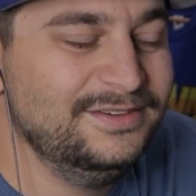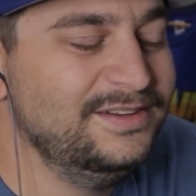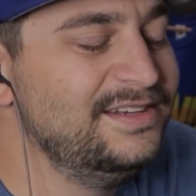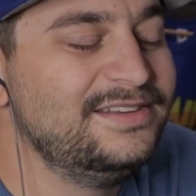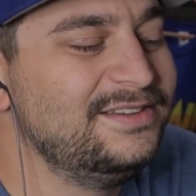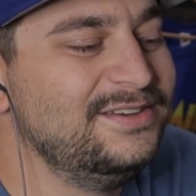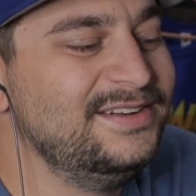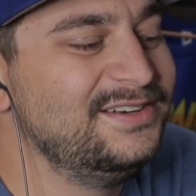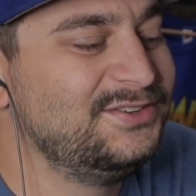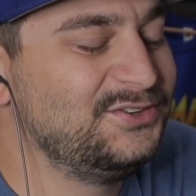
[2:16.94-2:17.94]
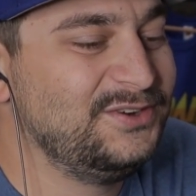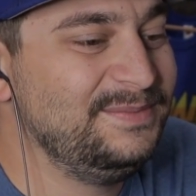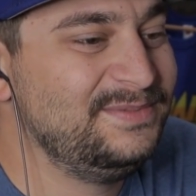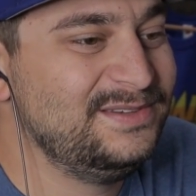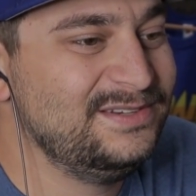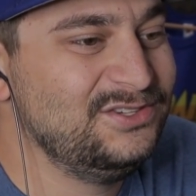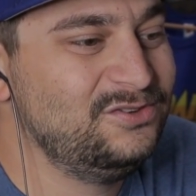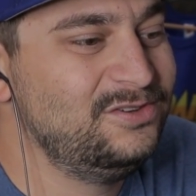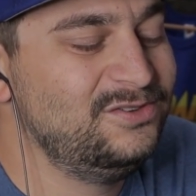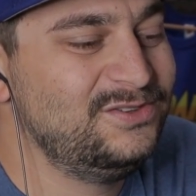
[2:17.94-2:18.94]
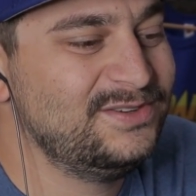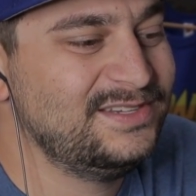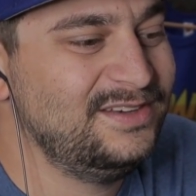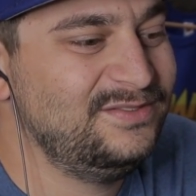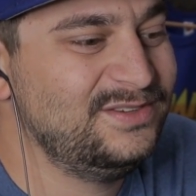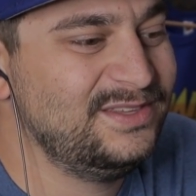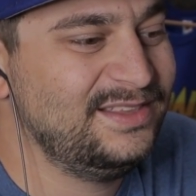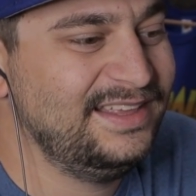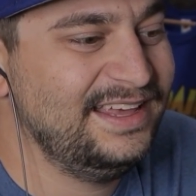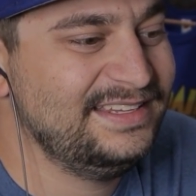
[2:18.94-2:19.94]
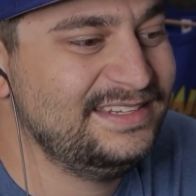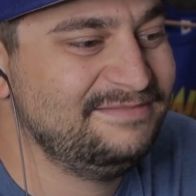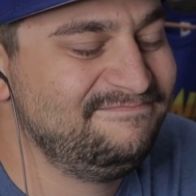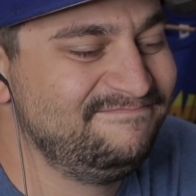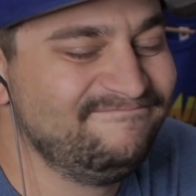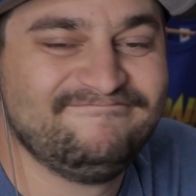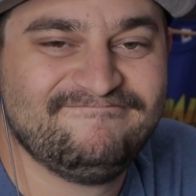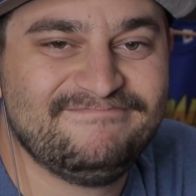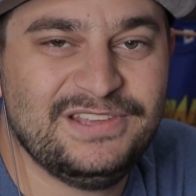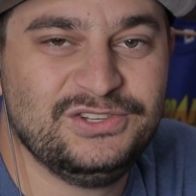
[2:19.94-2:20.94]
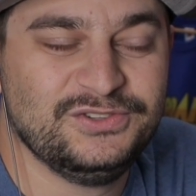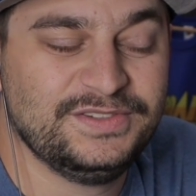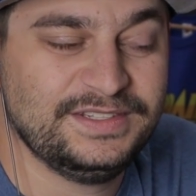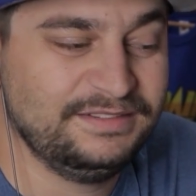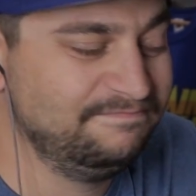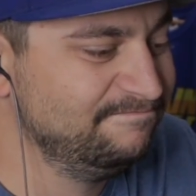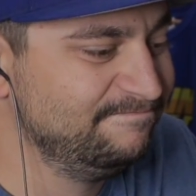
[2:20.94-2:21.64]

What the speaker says: you. You need a script to introduce yourself to the class. Interesting.